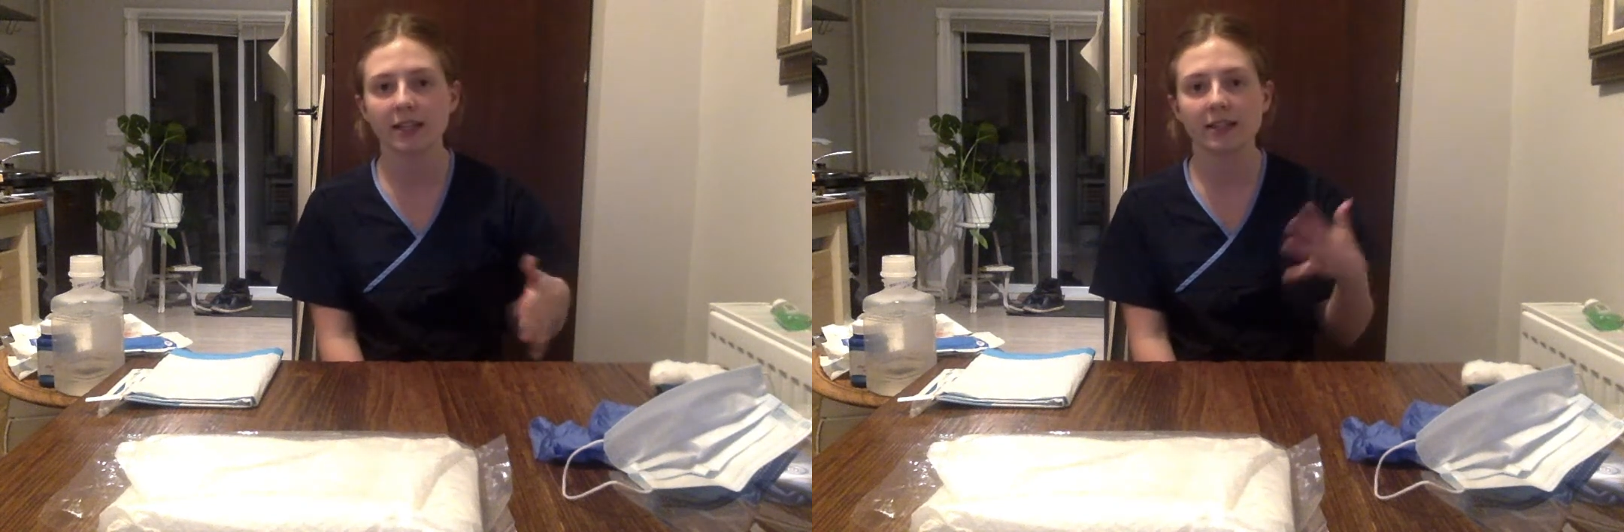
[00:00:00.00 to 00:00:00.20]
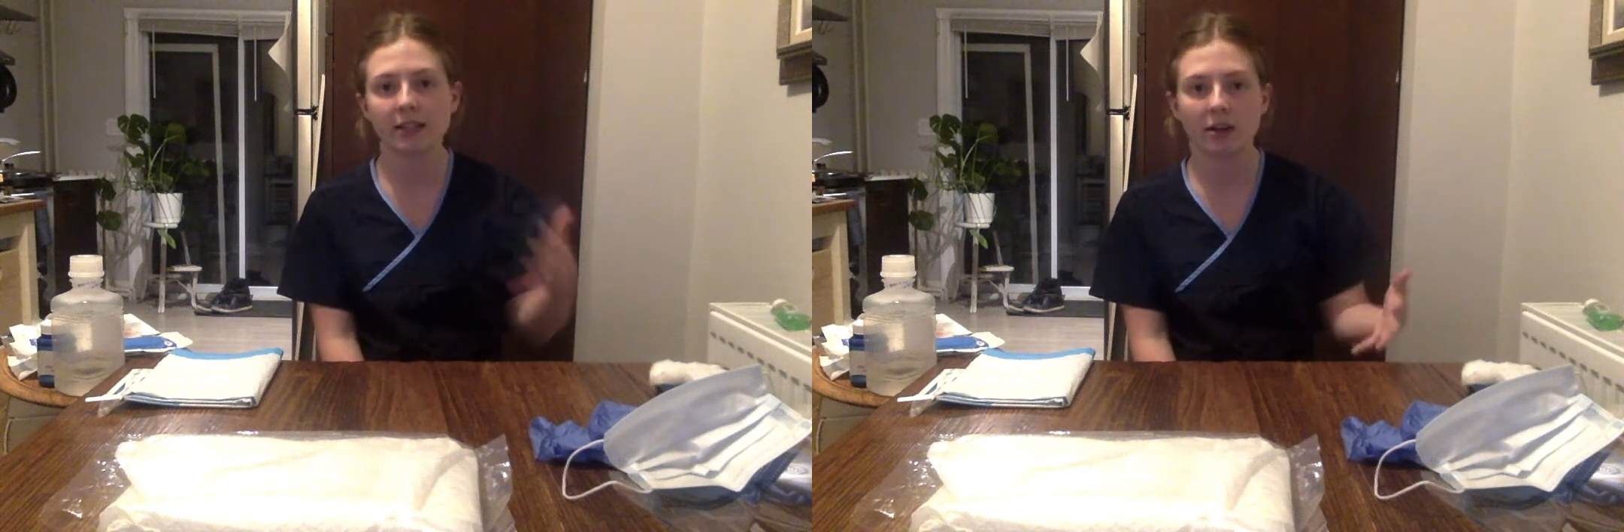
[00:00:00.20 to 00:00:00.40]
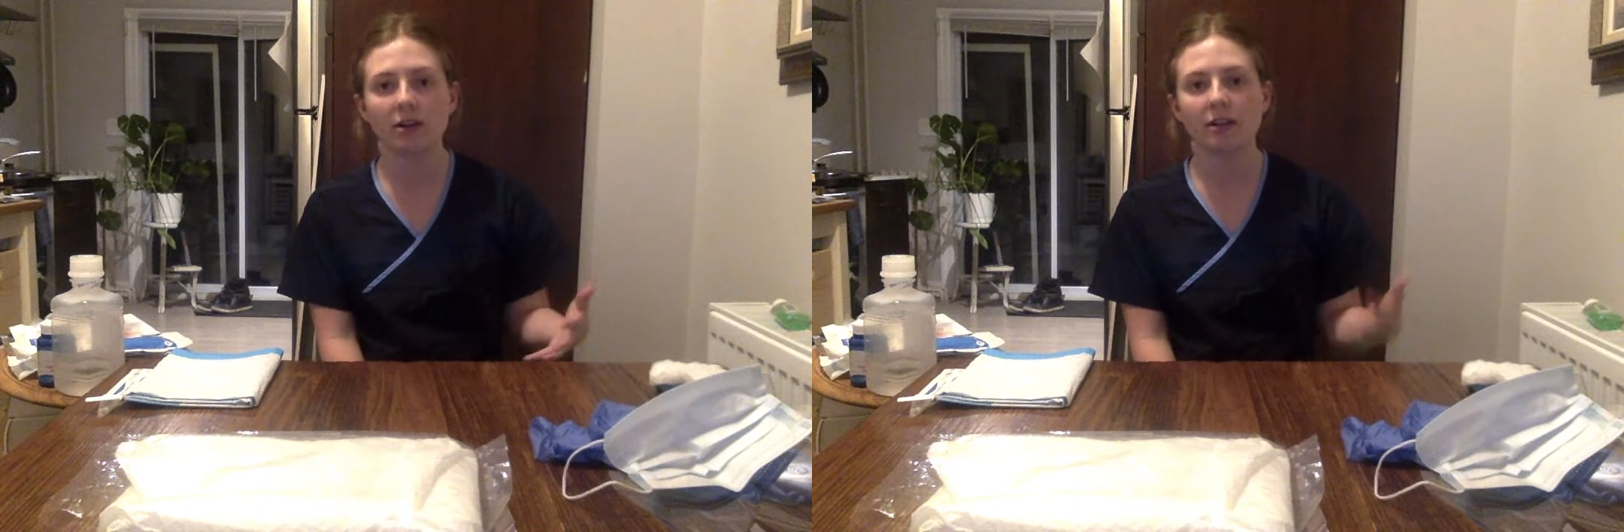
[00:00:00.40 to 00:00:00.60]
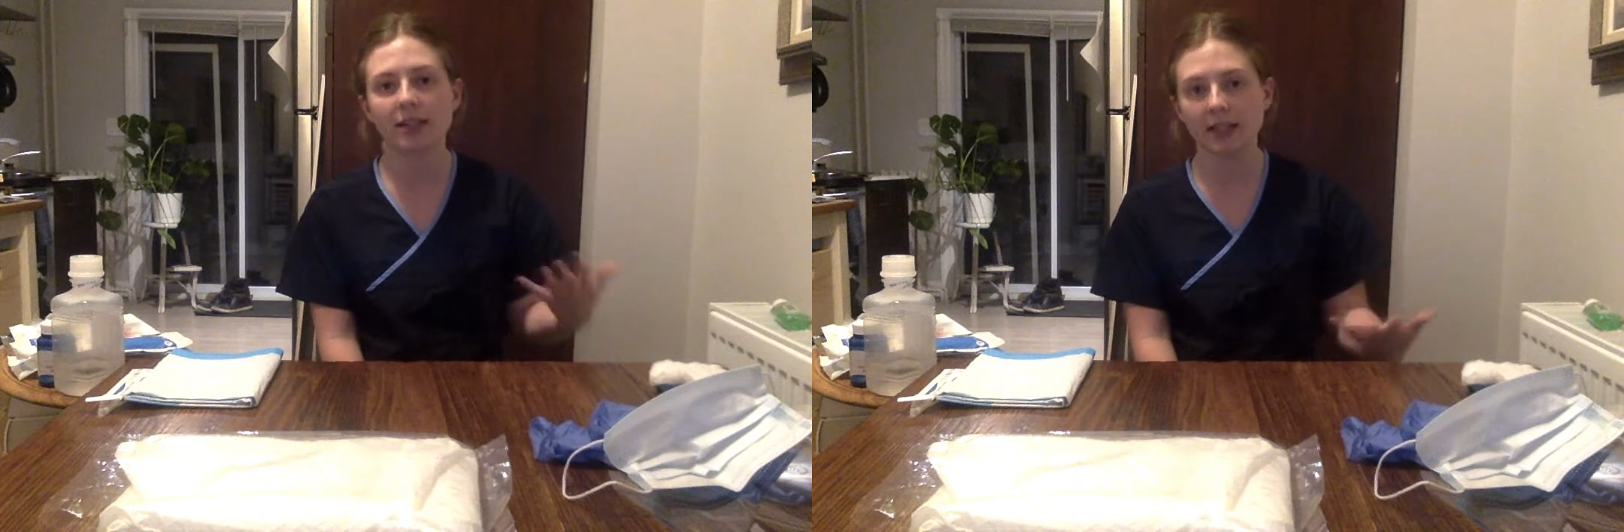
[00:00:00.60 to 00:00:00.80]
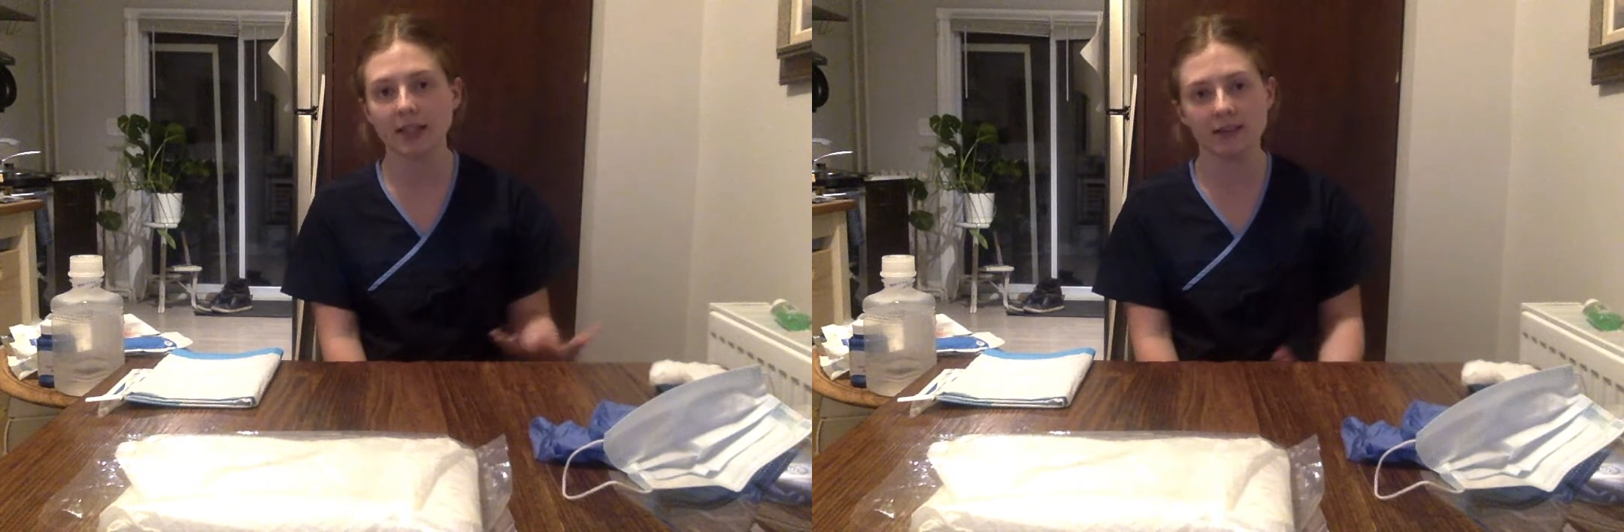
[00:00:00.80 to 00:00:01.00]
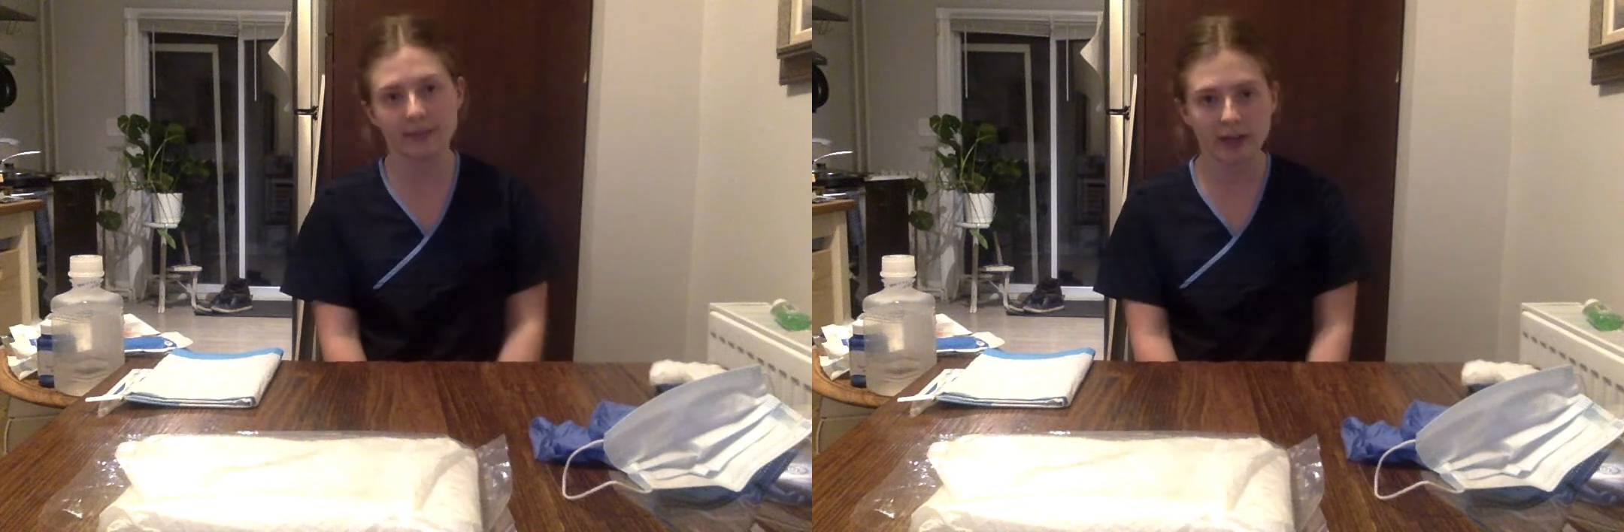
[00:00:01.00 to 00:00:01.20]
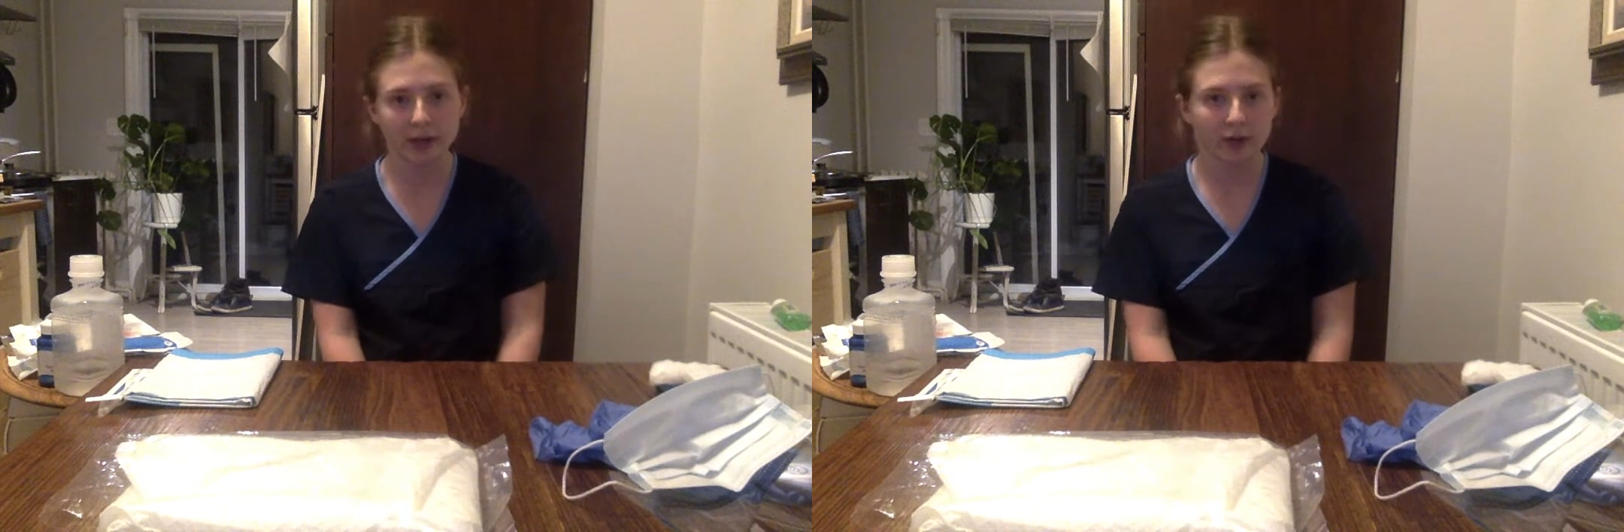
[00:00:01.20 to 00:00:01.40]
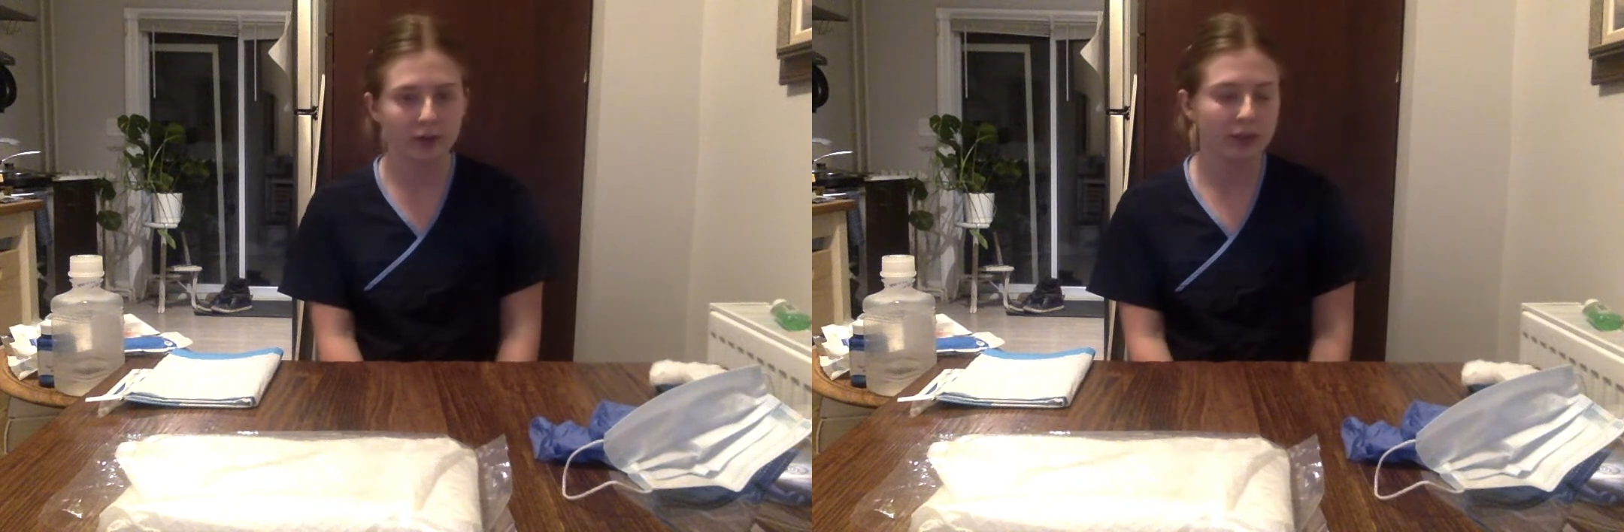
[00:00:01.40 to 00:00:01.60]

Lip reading: sterile technique video.